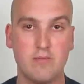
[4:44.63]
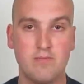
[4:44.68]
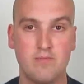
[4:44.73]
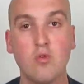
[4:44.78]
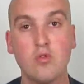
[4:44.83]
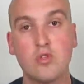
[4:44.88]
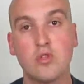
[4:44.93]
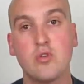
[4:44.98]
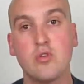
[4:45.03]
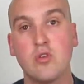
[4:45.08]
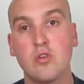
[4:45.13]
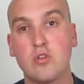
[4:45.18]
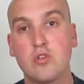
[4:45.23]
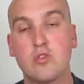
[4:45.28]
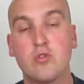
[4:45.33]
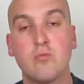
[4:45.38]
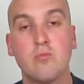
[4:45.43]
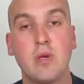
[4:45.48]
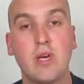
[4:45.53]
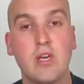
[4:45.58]
Also, in order
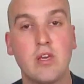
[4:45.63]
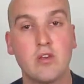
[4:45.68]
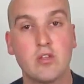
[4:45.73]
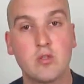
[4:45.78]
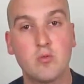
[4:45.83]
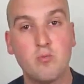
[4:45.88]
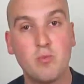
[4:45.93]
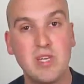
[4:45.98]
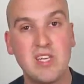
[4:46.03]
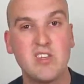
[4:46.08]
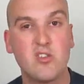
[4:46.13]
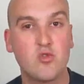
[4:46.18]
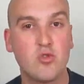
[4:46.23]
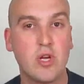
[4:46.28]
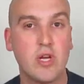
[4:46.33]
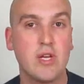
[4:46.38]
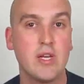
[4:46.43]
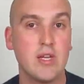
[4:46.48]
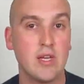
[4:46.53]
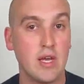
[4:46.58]
to make your speed
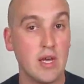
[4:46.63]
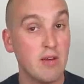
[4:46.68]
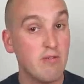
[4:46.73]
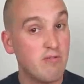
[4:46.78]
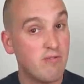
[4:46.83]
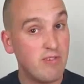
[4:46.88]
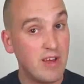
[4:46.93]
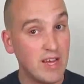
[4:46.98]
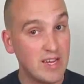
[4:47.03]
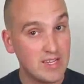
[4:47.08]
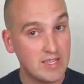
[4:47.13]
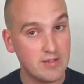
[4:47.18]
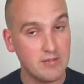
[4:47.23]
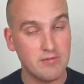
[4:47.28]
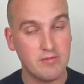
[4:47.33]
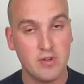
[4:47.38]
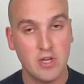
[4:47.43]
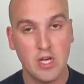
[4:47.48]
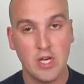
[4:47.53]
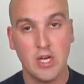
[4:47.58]
training
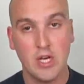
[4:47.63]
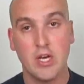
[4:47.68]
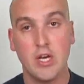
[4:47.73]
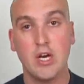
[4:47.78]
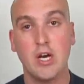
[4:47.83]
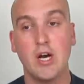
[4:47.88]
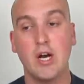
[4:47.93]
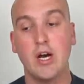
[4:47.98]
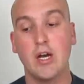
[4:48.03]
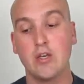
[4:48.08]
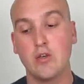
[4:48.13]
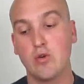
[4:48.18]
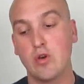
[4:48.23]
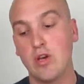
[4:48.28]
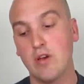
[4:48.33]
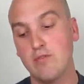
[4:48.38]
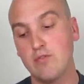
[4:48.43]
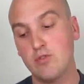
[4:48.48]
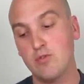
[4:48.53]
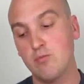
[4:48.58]
effective, you
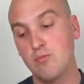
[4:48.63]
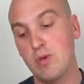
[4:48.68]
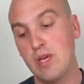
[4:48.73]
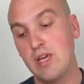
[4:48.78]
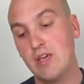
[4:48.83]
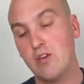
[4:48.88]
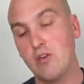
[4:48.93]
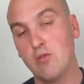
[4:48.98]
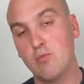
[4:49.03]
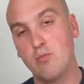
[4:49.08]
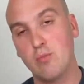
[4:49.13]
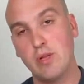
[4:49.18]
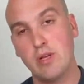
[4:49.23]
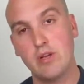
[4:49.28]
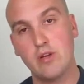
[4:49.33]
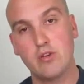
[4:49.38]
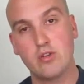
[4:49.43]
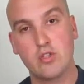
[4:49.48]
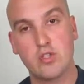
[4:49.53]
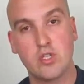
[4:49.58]
have to make your
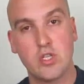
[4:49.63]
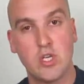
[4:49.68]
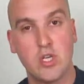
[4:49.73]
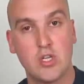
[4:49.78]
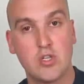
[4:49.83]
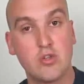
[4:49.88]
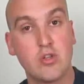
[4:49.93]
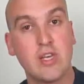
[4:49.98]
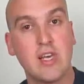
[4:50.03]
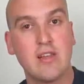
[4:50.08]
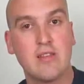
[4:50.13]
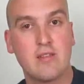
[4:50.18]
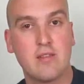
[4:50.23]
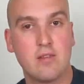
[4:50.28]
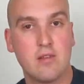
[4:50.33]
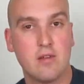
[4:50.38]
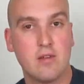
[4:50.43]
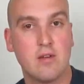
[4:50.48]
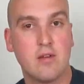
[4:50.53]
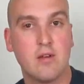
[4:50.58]
players to get
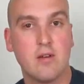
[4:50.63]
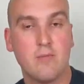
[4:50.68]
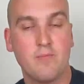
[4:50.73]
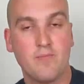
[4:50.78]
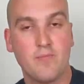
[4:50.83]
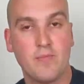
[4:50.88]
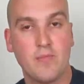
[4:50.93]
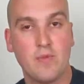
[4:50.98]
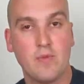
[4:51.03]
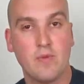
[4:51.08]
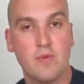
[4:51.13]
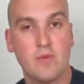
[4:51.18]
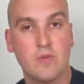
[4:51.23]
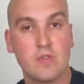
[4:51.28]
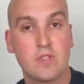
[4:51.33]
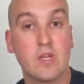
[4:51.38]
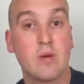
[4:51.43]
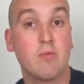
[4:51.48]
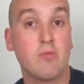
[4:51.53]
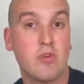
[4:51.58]

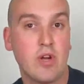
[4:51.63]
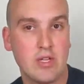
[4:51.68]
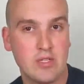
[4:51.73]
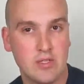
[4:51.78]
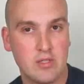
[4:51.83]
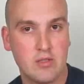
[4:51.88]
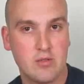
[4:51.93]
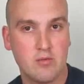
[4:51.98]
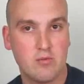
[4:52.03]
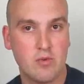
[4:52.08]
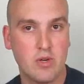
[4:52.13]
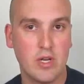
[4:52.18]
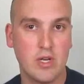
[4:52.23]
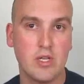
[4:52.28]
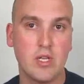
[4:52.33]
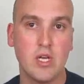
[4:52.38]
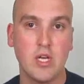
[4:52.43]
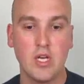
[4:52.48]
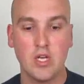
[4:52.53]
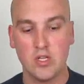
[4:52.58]
some rest, right?